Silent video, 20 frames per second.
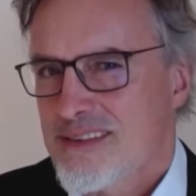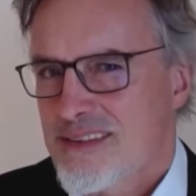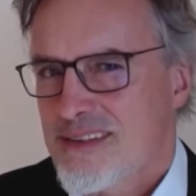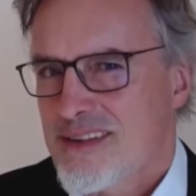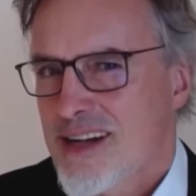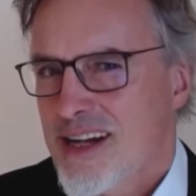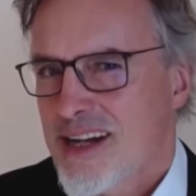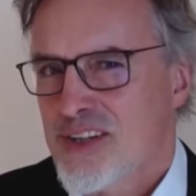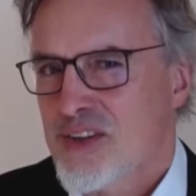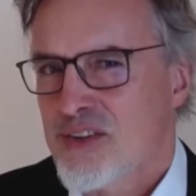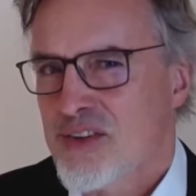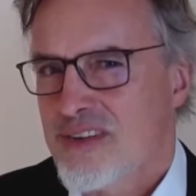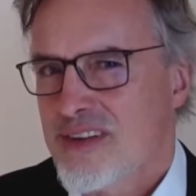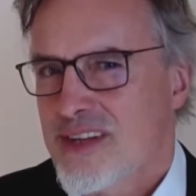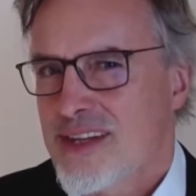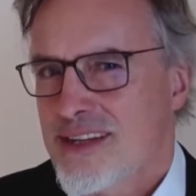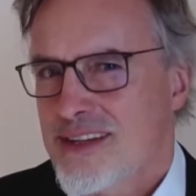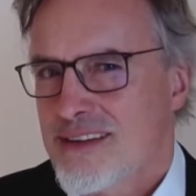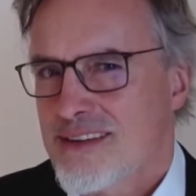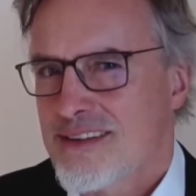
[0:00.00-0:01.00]
I don't
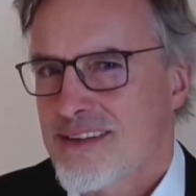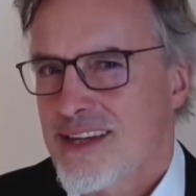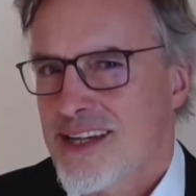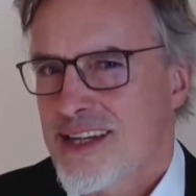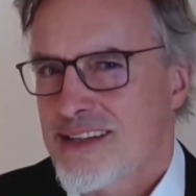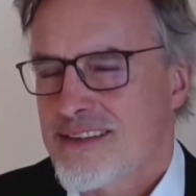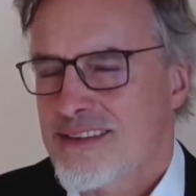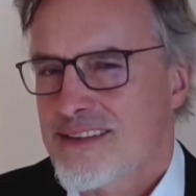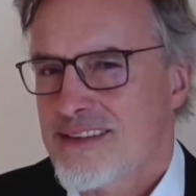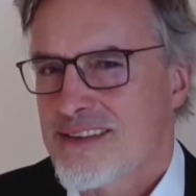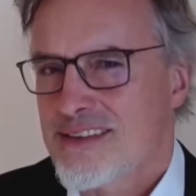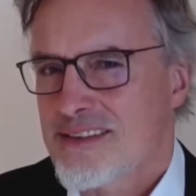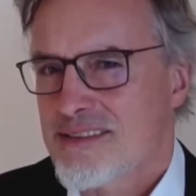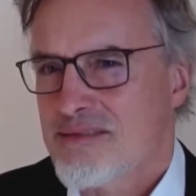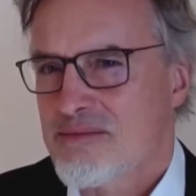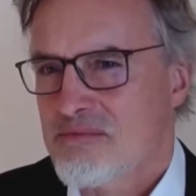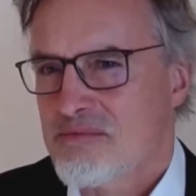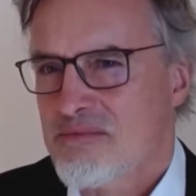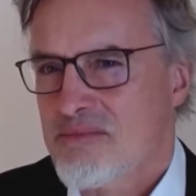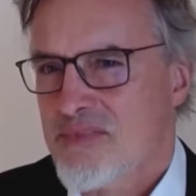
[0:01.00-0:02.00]
think that
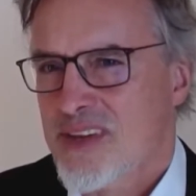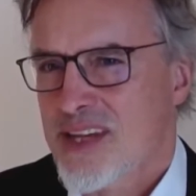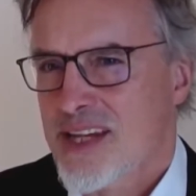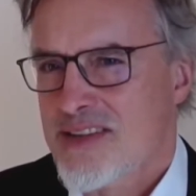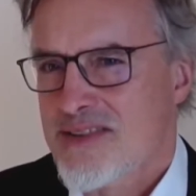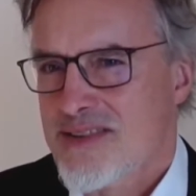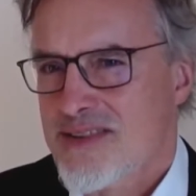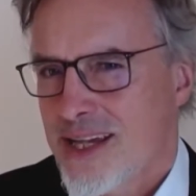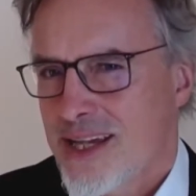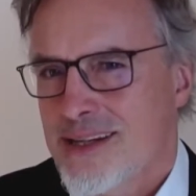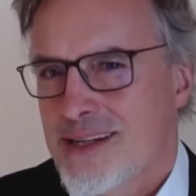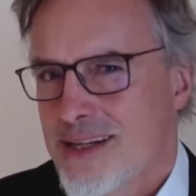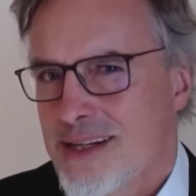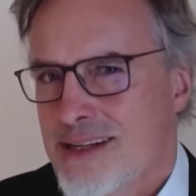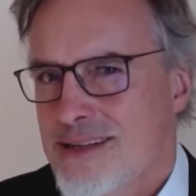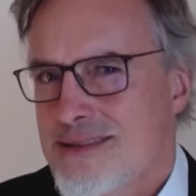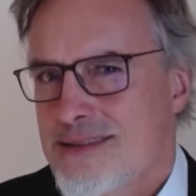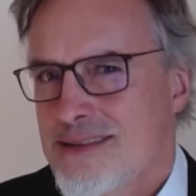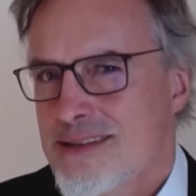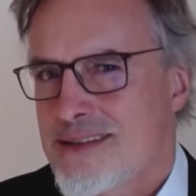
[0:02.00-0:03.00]
there's any
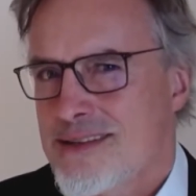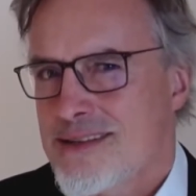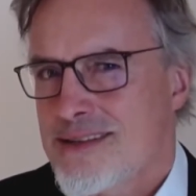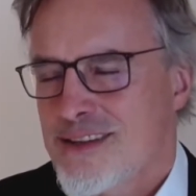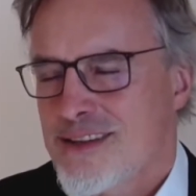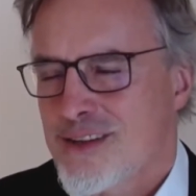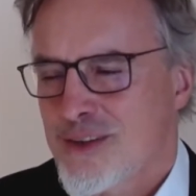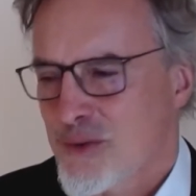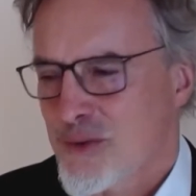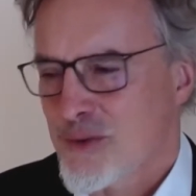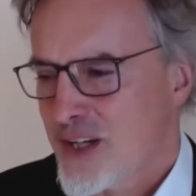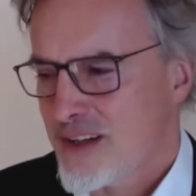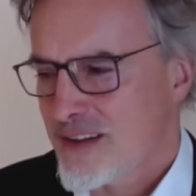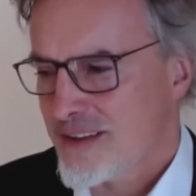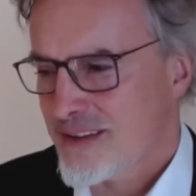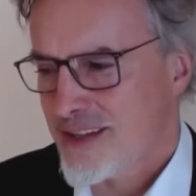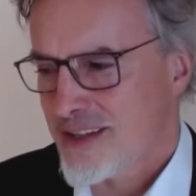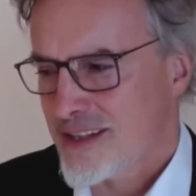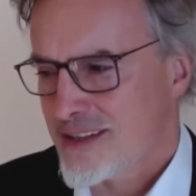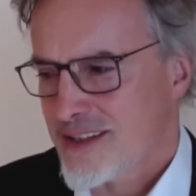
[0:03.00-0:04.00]
instance in the
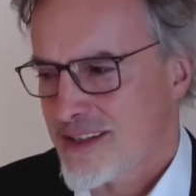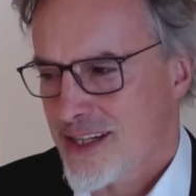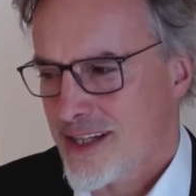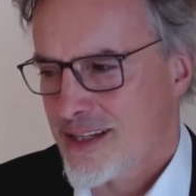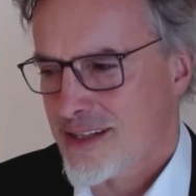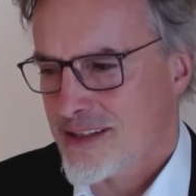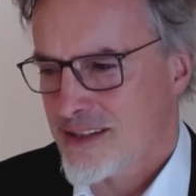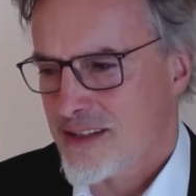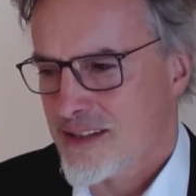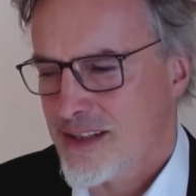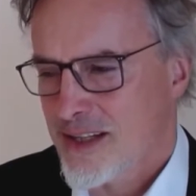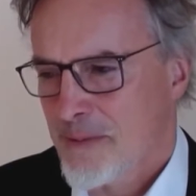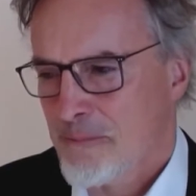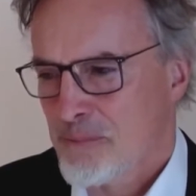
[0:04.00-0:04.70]
world that can